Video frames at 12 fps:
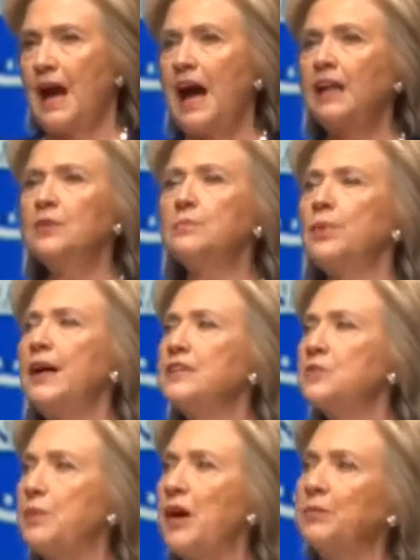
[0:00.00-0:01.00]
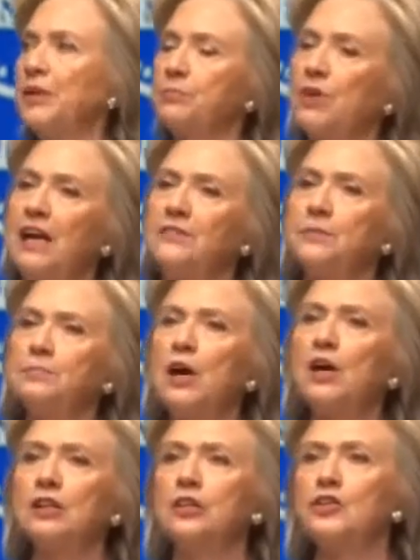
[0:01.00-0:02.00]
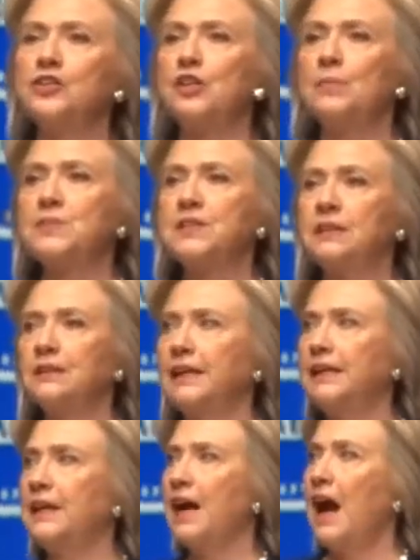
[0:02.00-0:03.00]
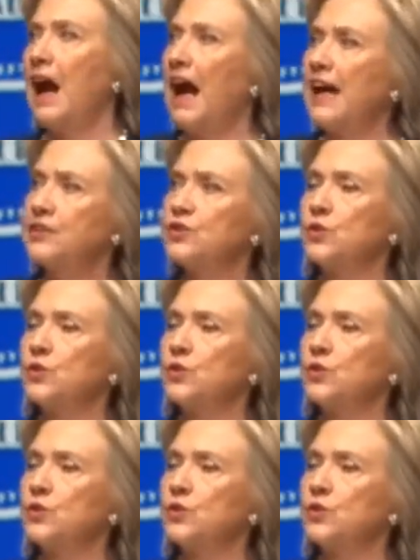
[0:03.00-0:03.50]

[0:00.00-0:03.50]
I'll embrace public-private partnerships that link high